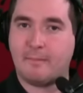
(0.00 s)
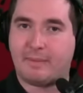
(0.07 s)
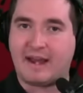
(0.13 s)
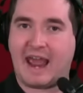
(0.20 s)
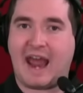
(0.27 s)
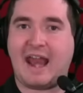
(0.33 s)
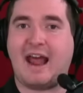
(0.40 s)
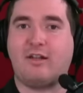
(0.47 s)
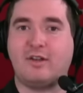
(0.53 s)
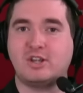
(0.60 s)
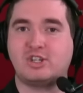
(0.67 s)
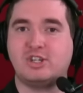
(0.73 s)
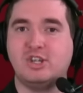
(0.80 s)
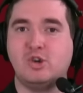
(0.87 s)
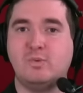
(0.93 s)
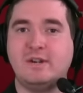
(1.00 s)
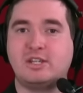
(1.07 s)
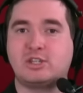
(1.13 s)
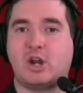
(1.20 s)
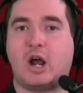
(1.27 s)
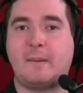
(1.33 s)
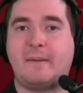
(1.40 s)
but at L S U, we
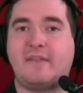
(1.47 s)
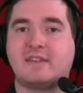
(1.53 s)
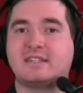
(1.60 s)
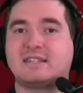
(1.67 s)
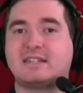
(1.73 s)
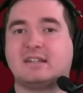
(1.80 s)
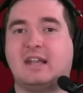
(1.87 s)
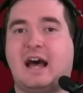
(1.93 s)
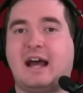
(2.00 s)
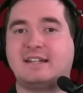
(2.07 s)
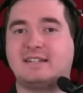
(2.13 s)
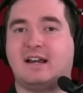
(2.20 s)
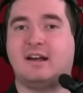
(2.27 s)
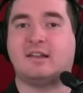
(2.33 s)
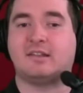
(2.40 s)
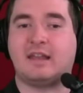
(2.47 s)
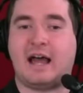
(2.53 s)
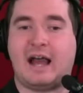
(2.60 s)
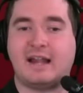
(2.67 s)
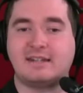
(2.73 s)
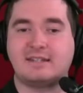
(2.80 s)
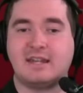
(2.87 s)
saw him in the slot a
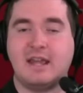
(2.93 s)
lot,